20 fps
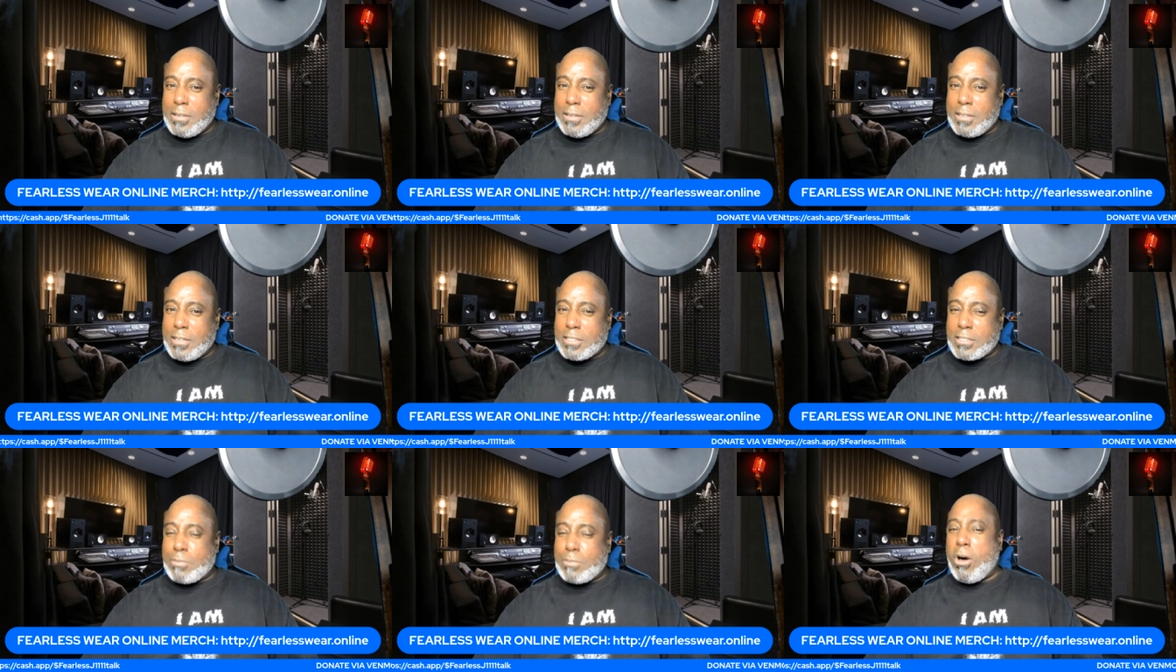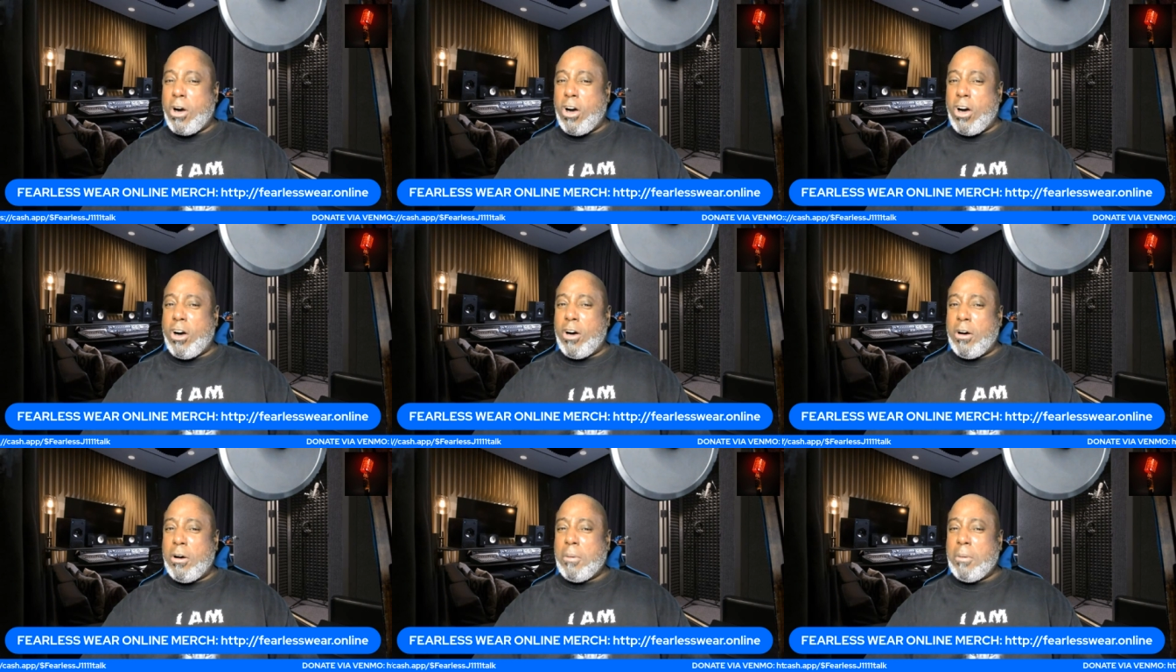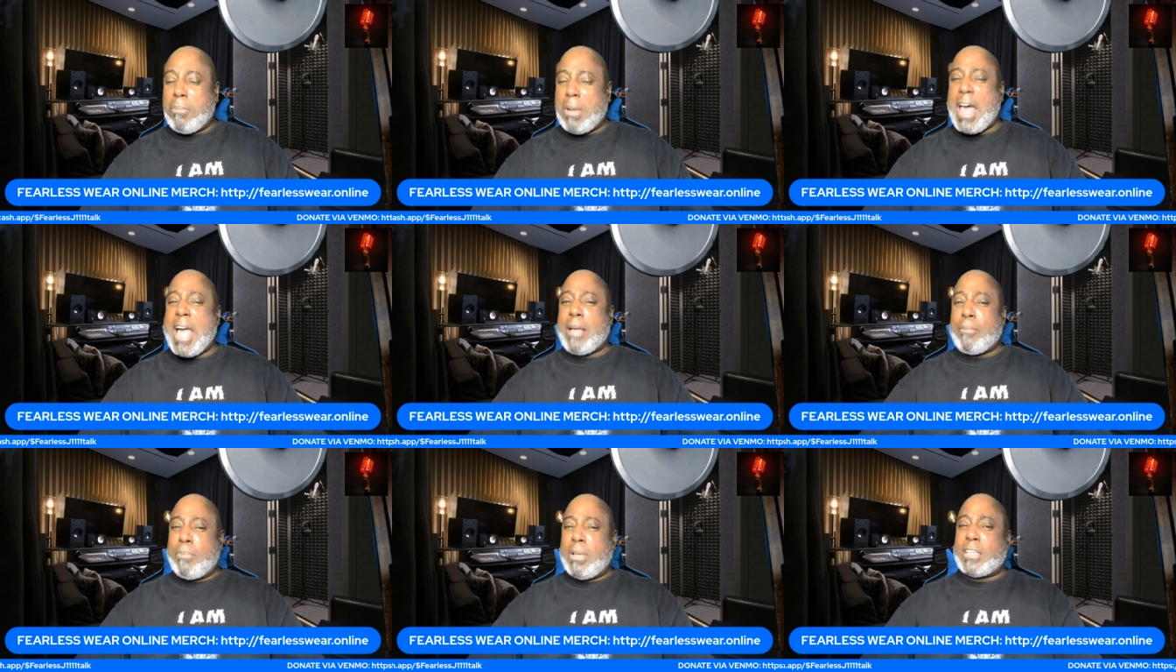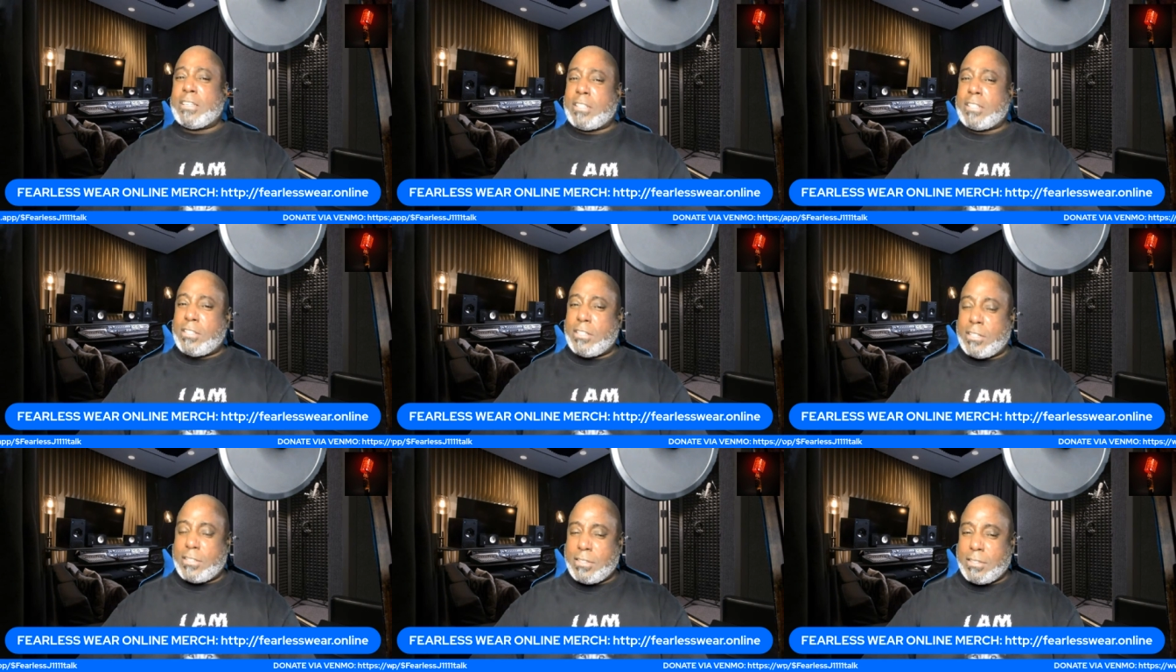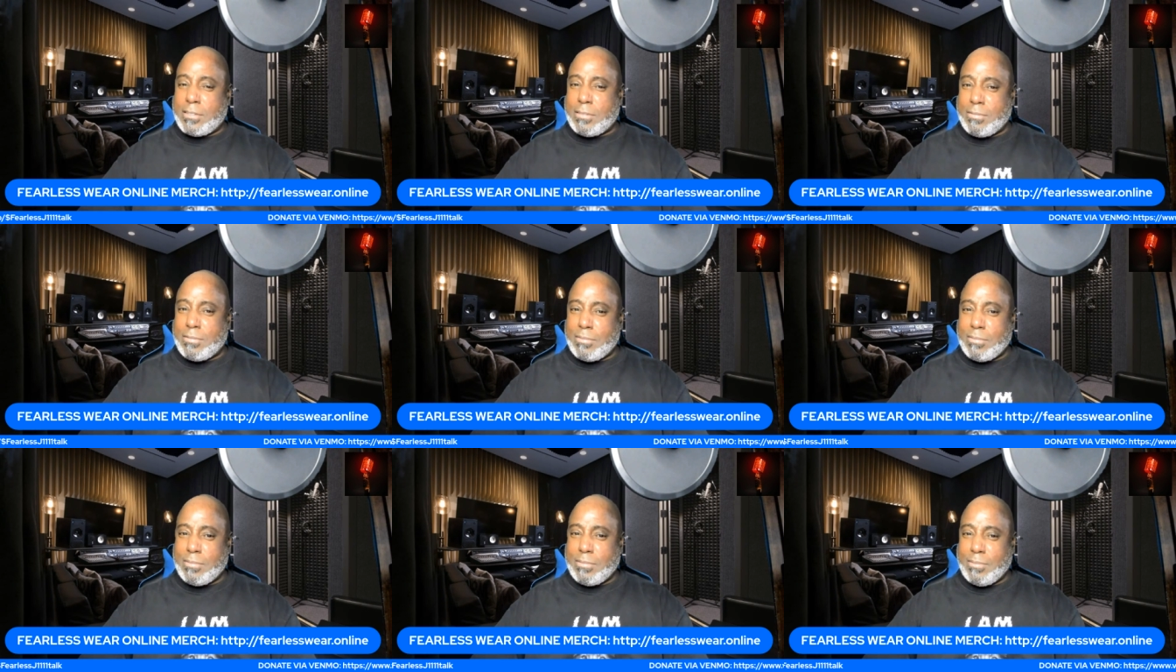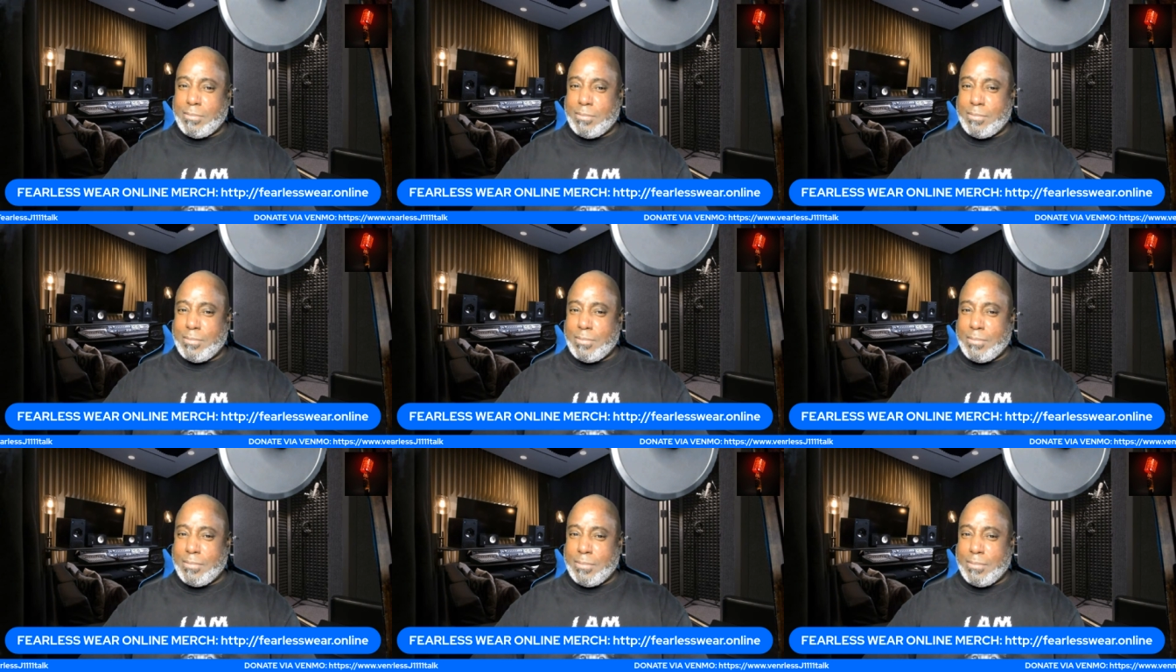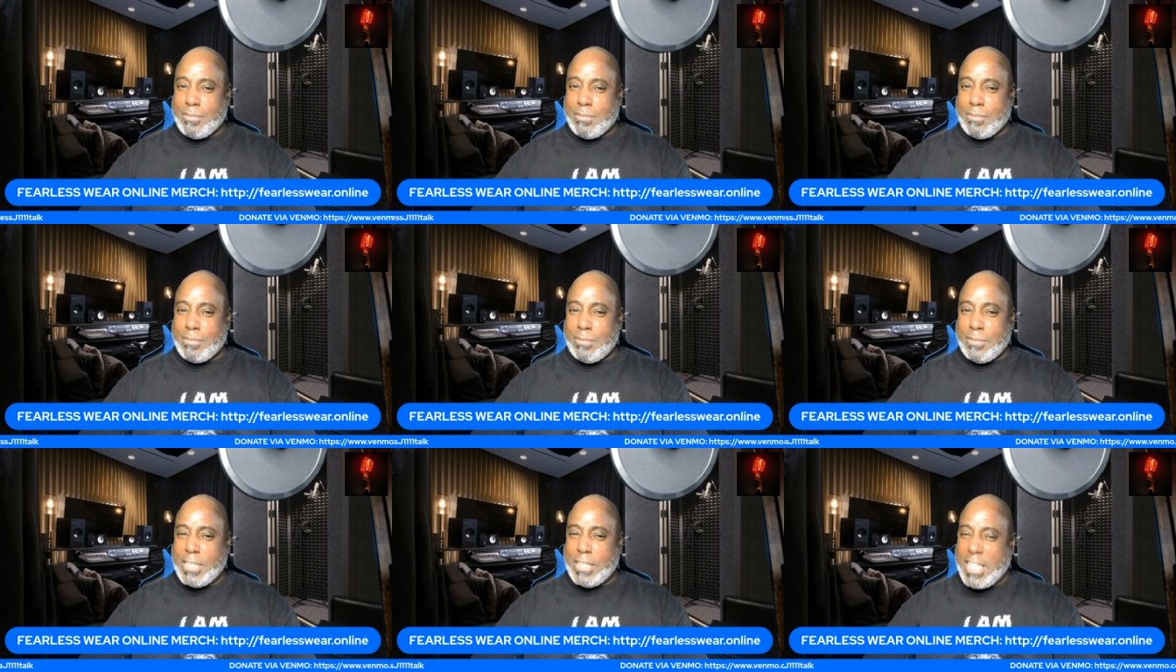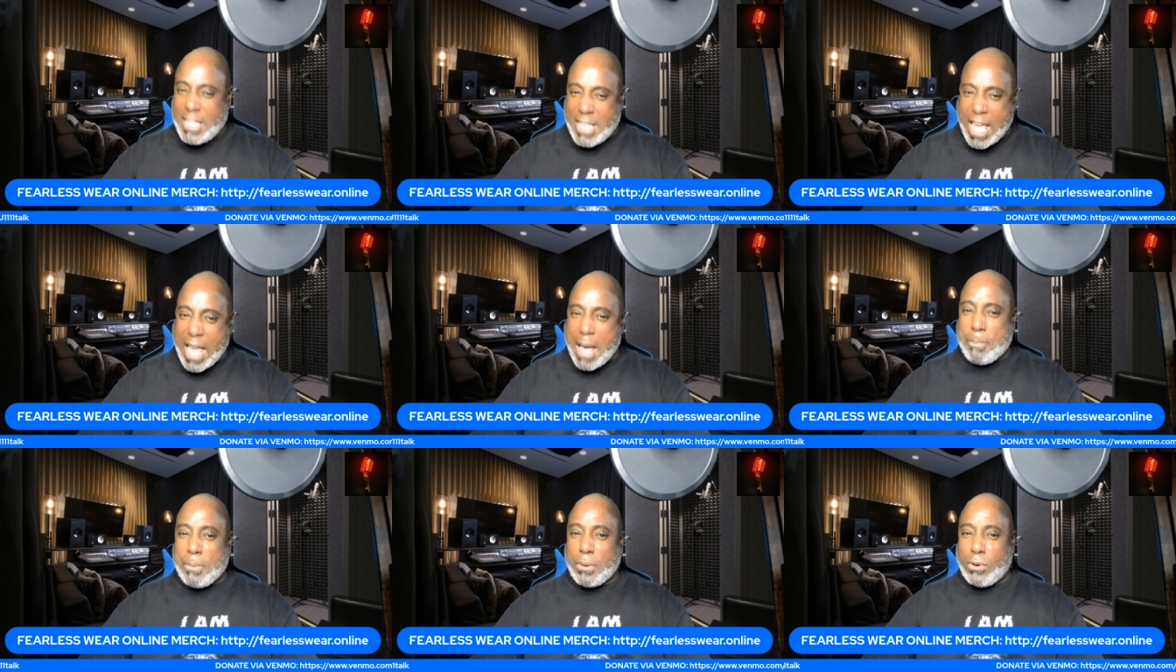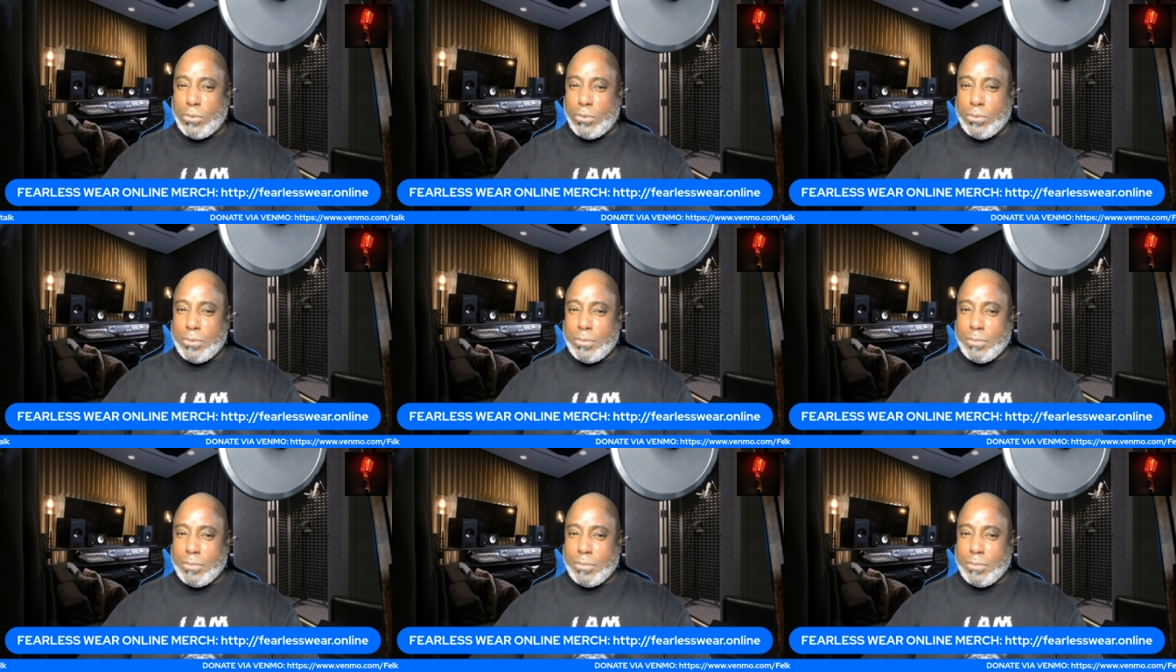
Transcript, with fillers: Small black businesses need capital.